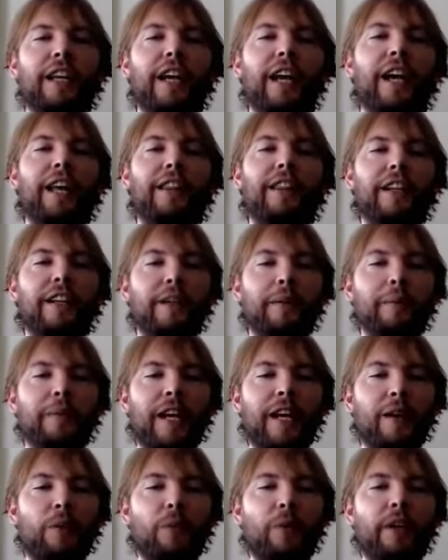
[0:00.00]
Ethereum
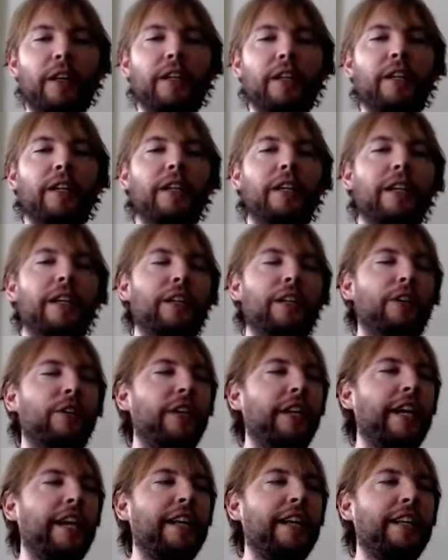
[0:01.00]
network,
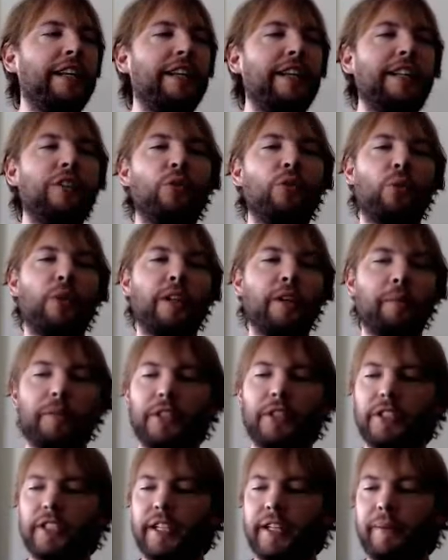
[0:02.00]
created a
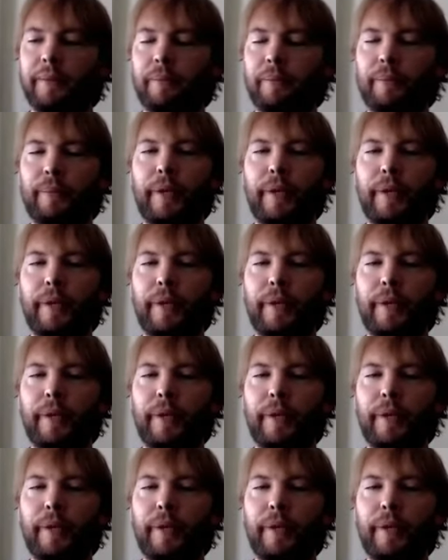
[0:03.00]
20%